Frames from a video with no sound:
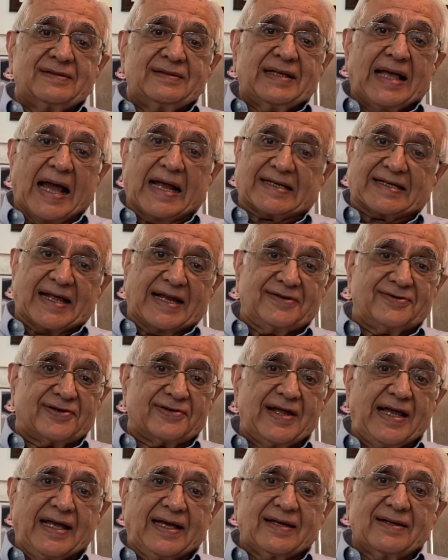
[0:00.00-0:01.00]
at
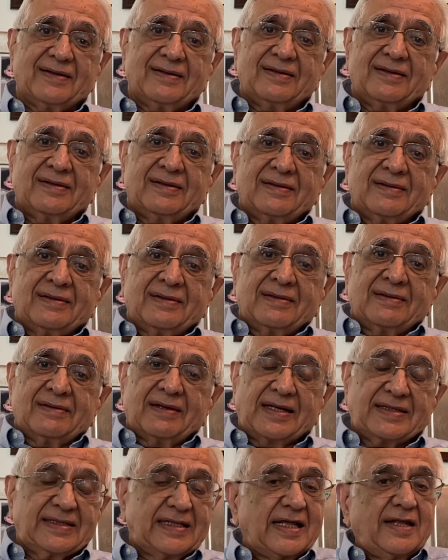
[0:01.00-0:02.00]
entry,
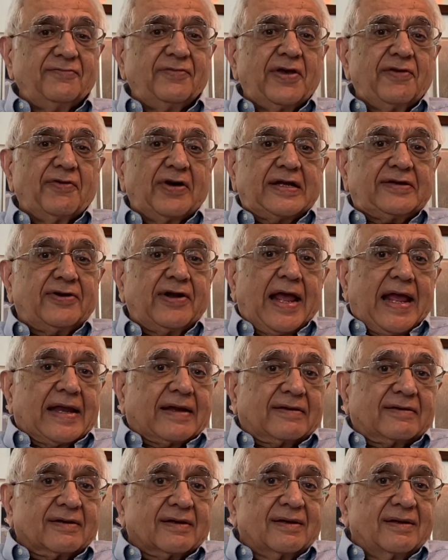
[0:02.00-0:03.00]
and then we were trained.